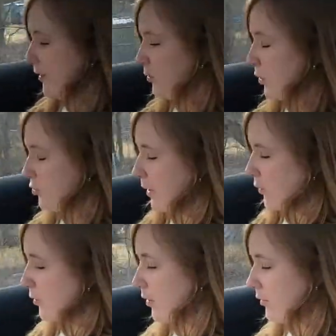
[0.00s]
on
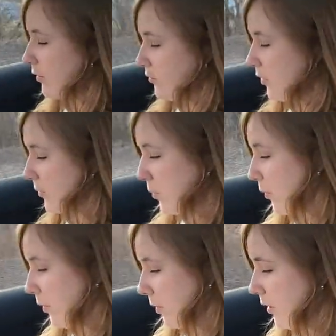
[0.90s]
switchback roads is very
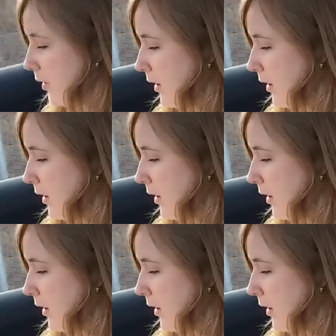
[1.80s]
poor.